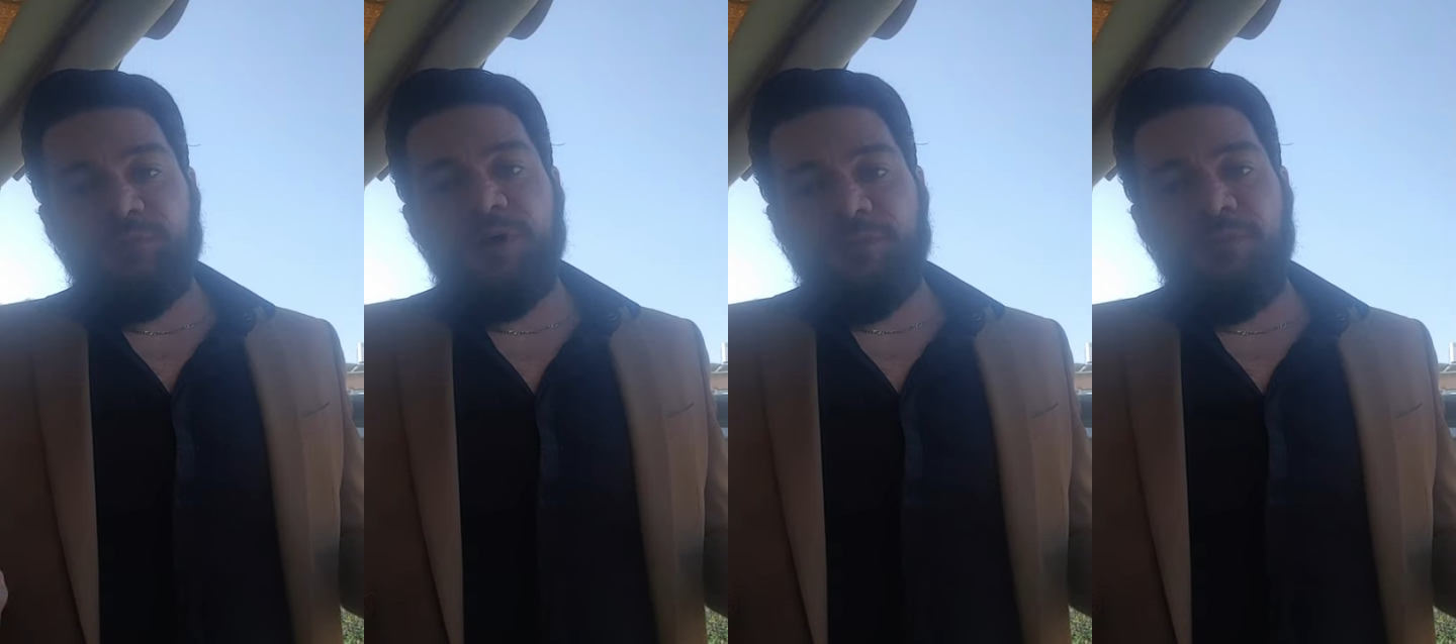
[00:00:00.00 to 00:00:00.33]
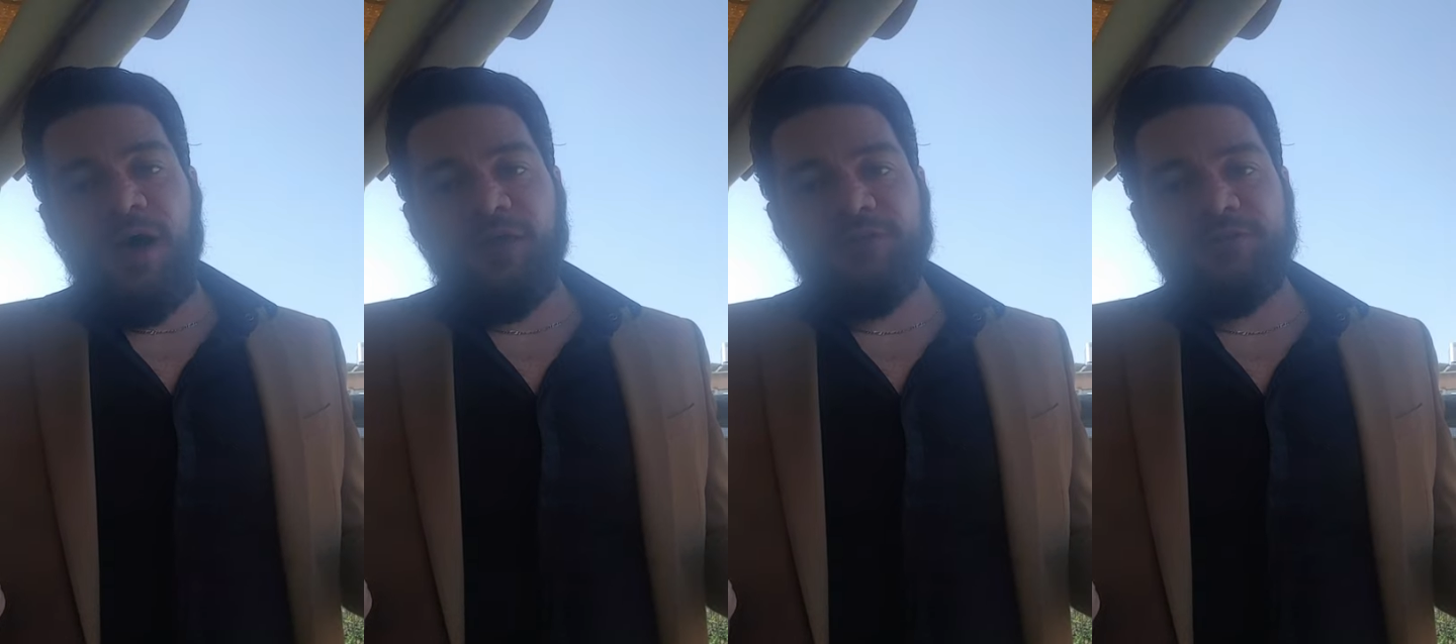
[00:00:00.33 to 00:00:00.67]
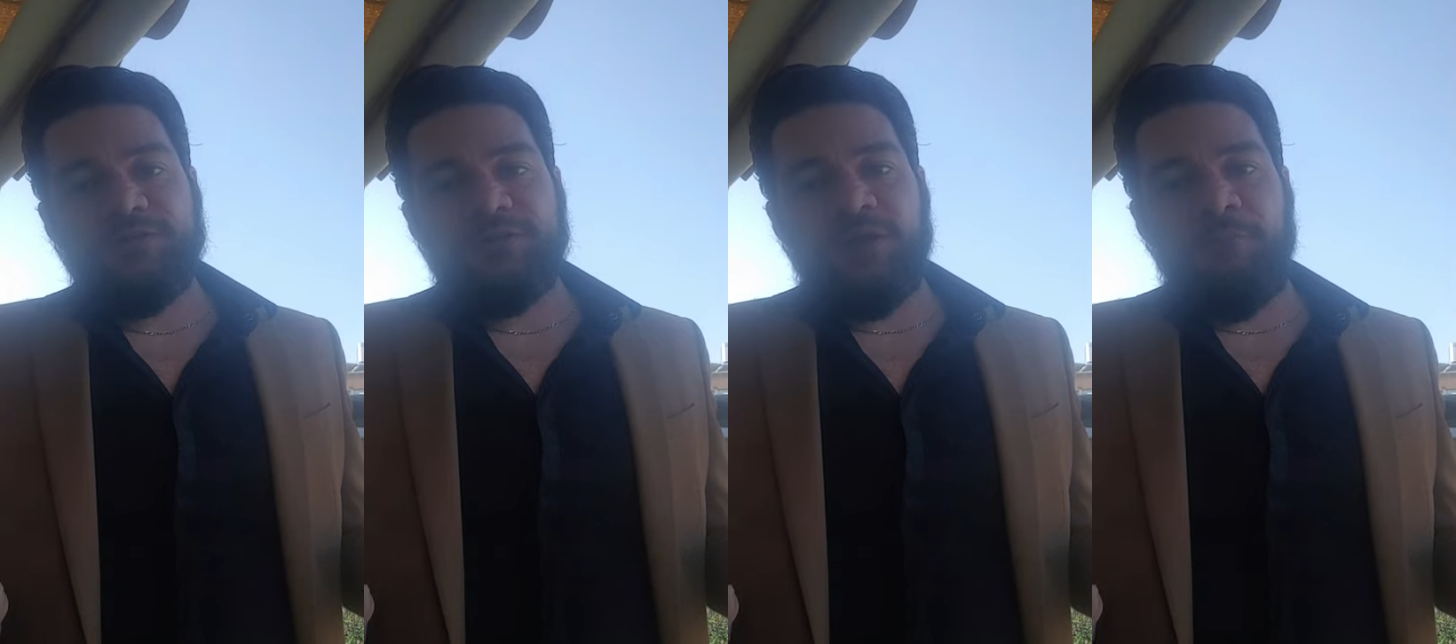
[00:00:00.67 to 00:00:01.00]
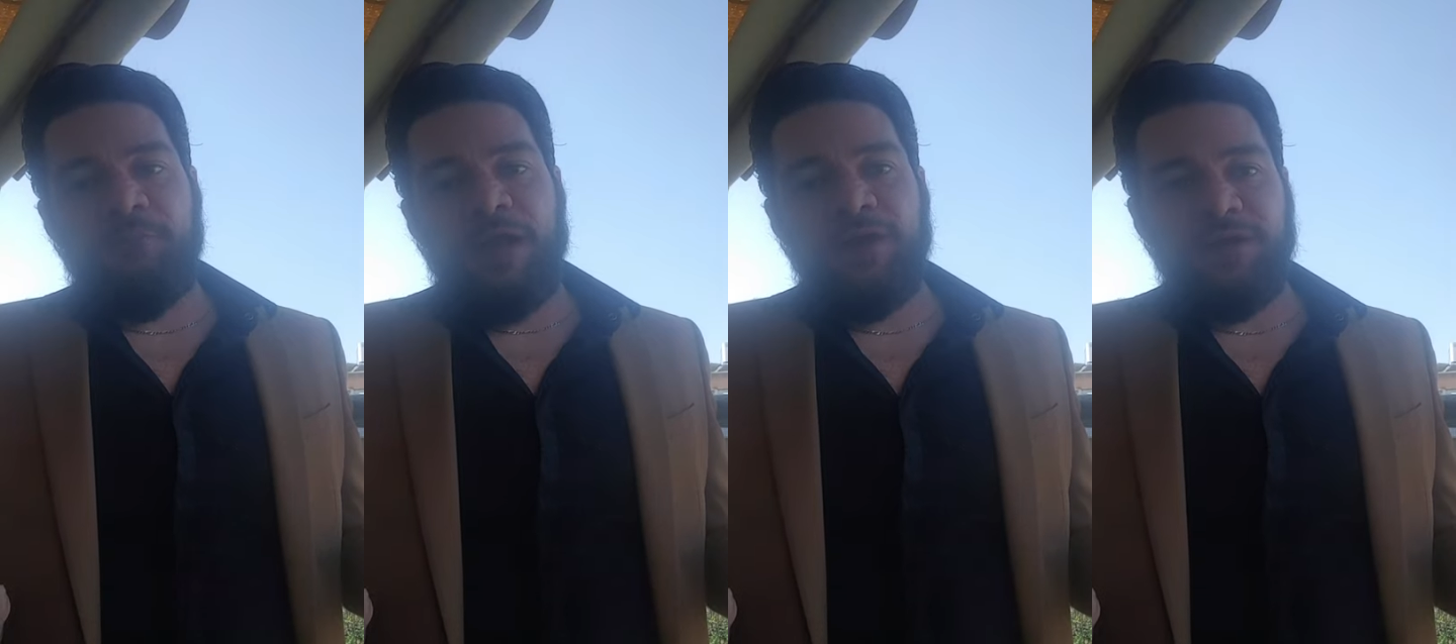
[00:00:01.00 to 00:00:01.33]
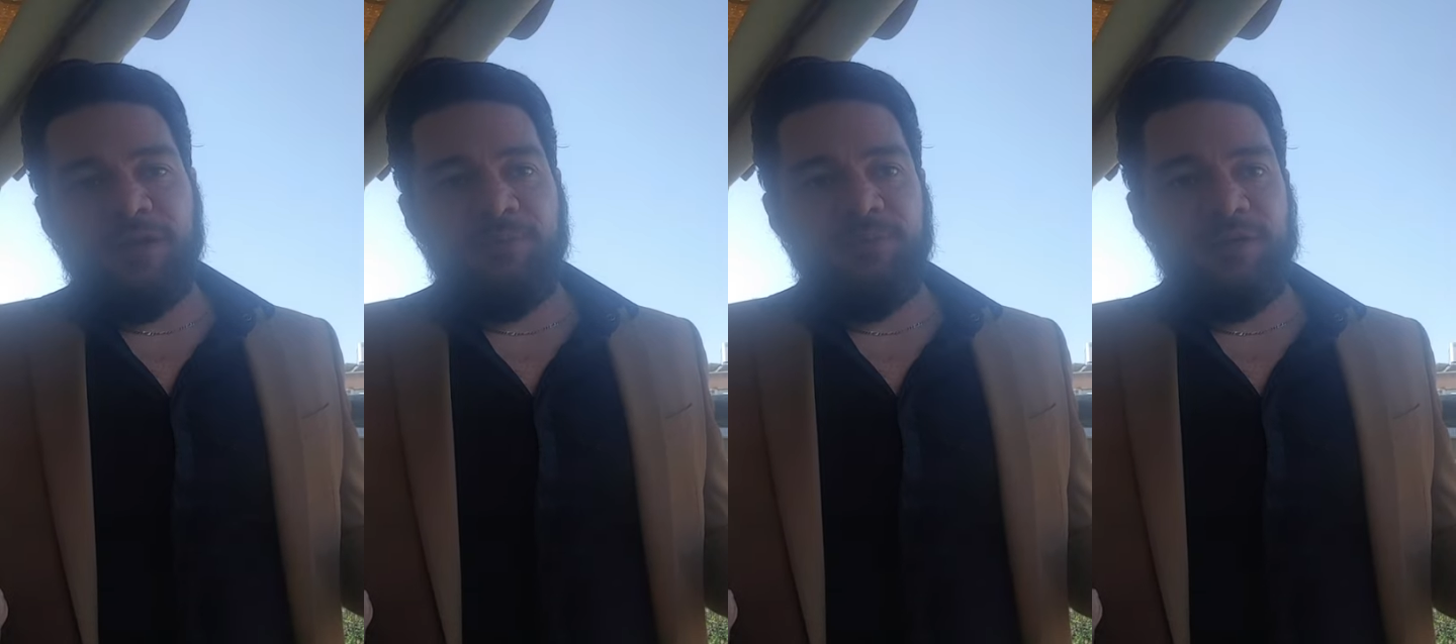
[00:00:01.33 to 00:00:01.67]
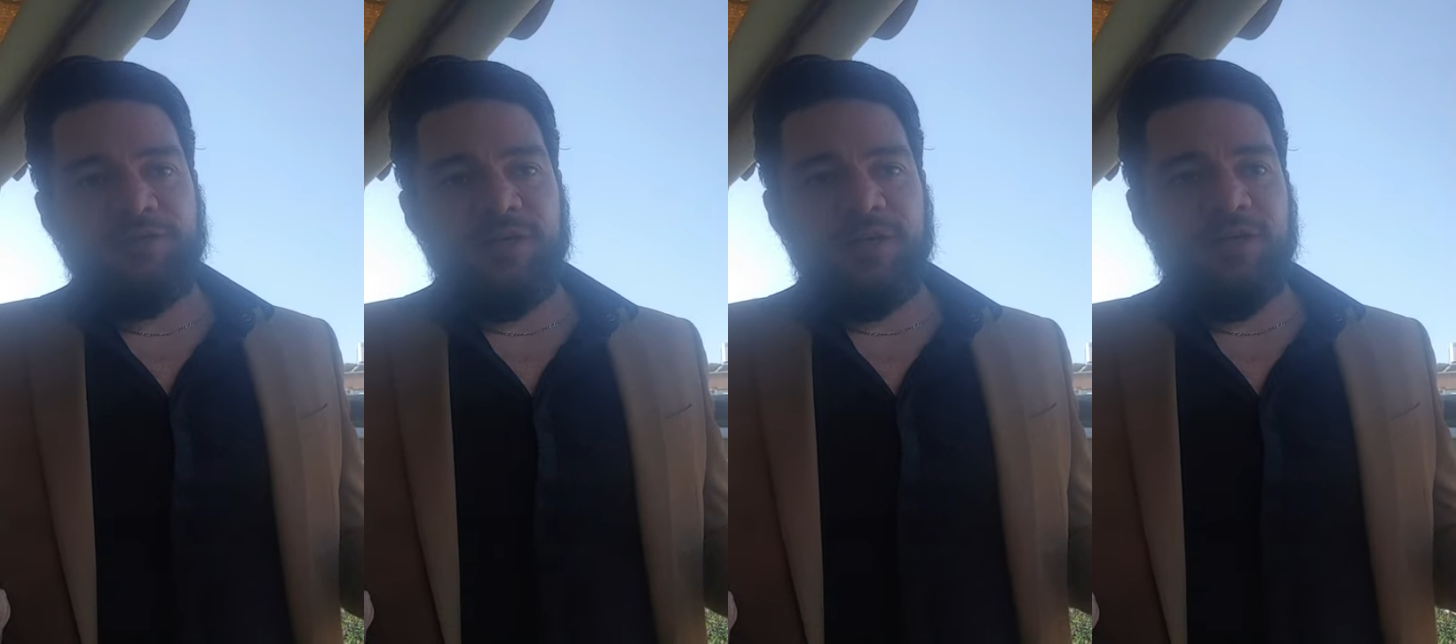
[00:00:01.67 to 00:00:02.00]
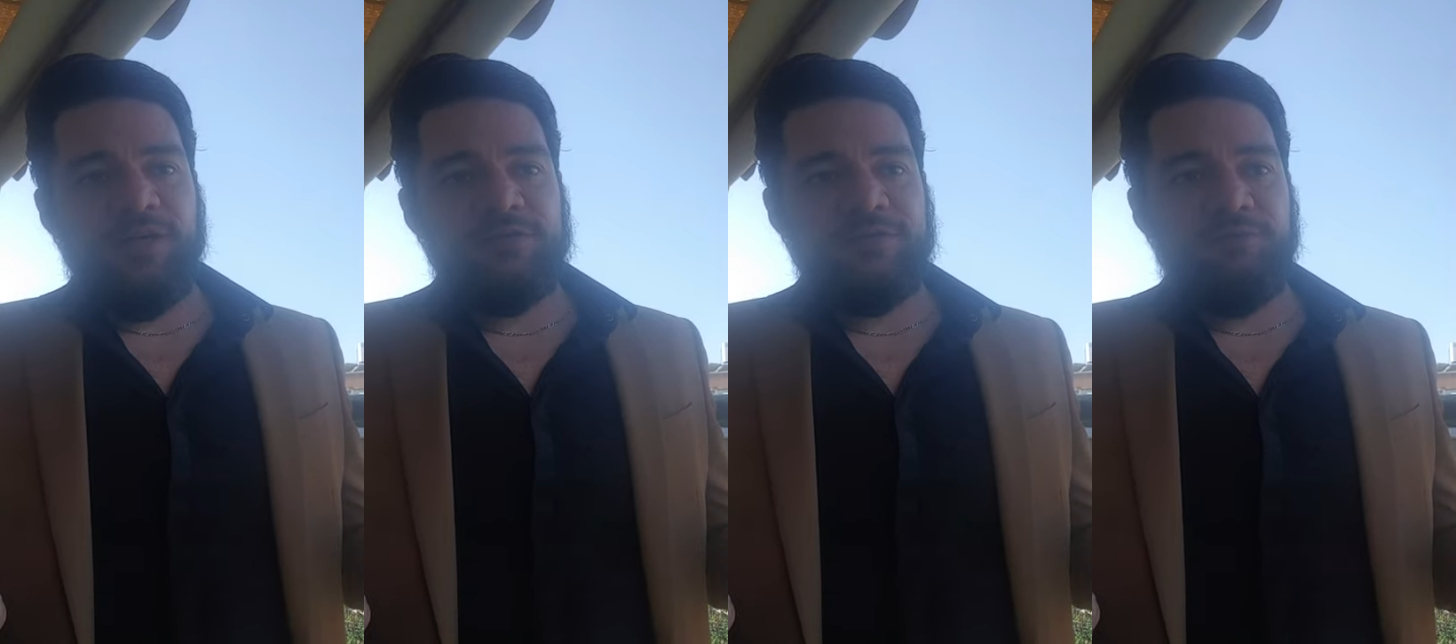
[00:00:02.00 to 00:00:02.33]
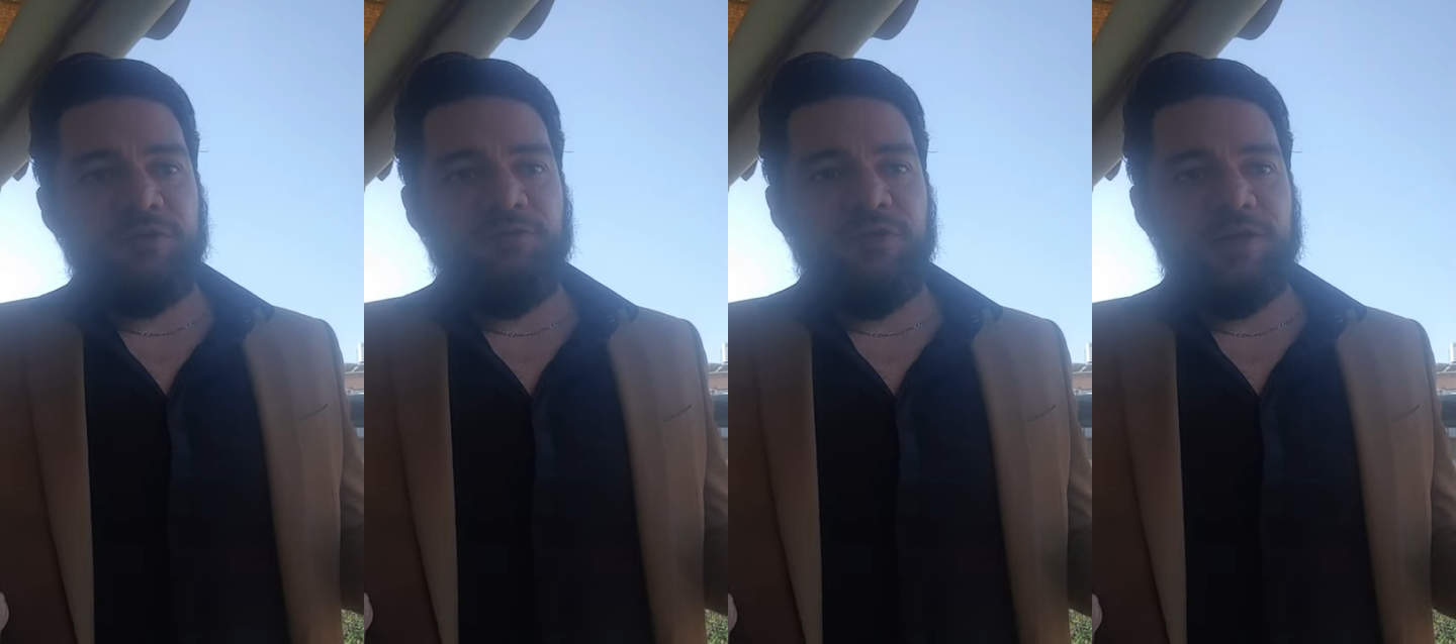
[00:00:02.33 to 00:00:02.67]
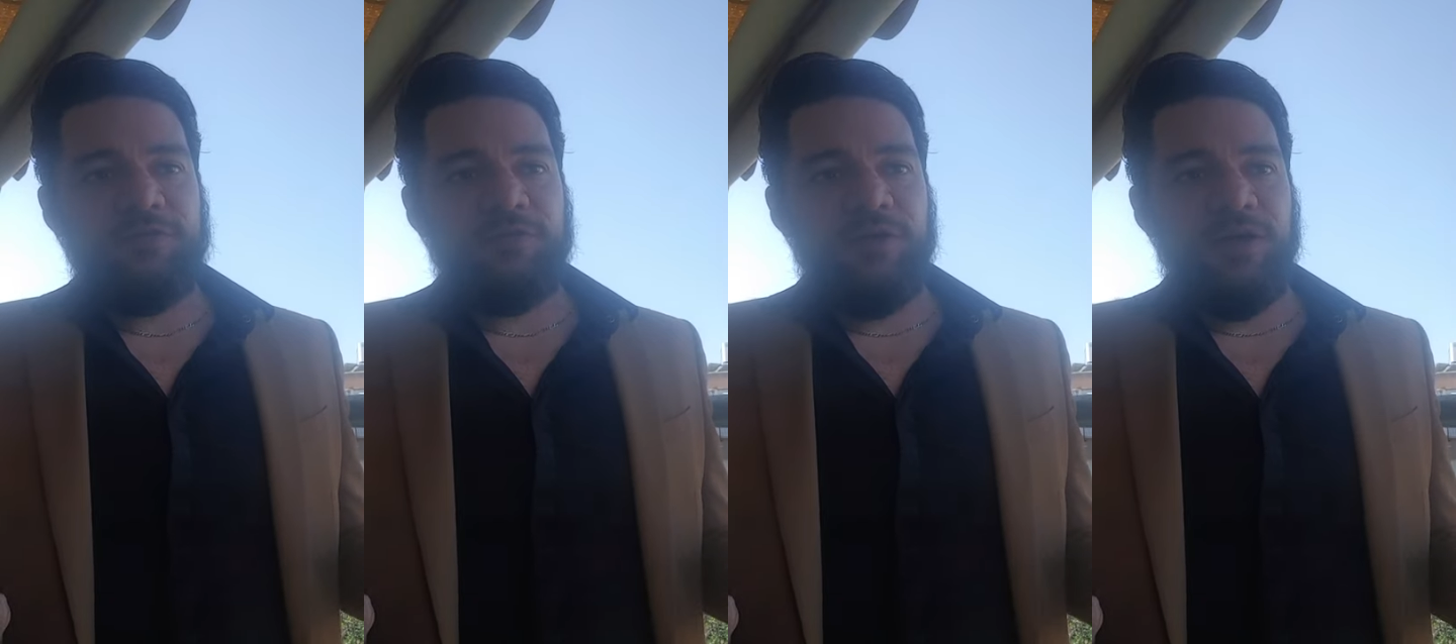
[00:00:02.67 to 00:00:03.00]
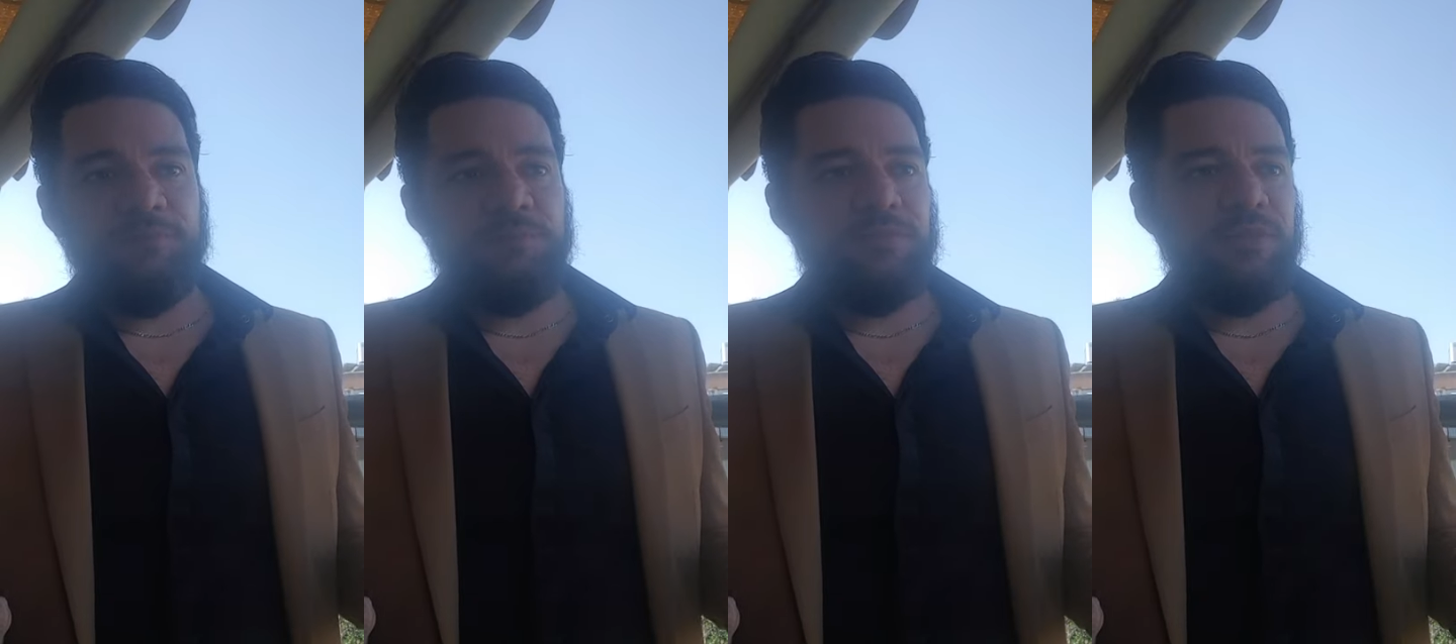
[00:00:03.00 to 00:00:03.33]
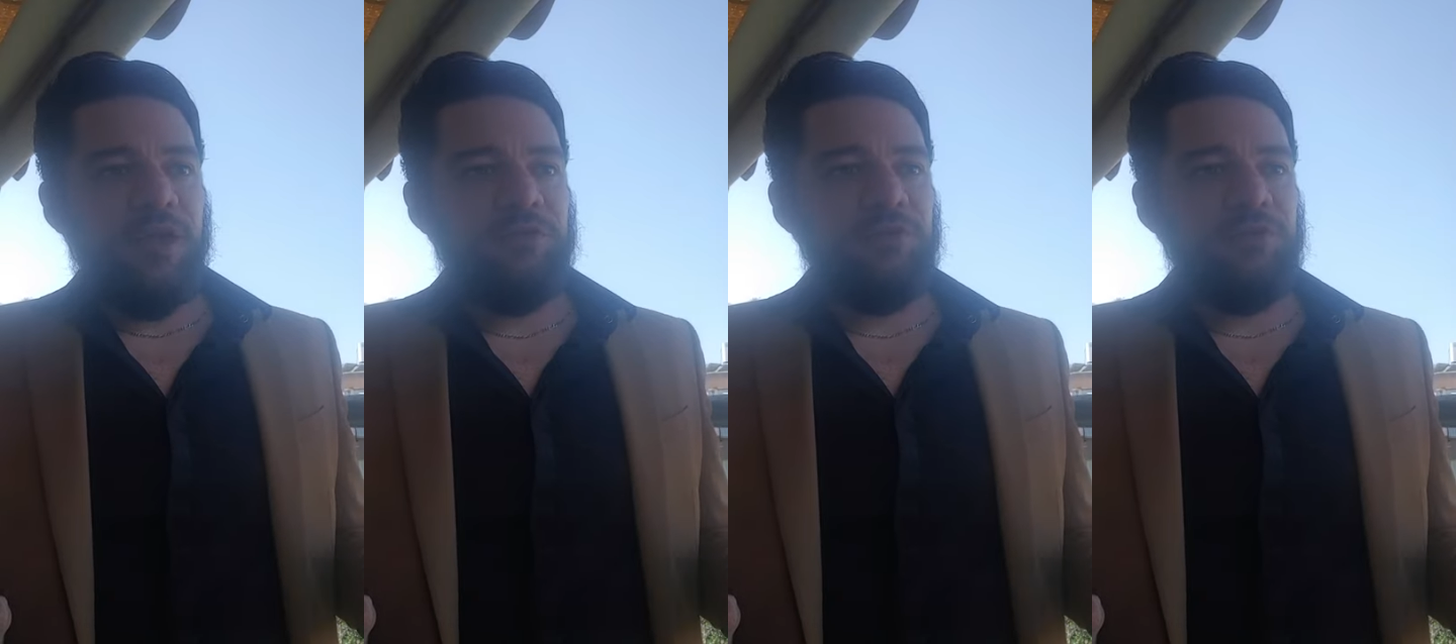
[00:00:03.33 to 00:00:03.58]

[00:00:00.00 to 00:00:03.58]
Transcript: bear in mind, this is an American. Let's say he's a professor at a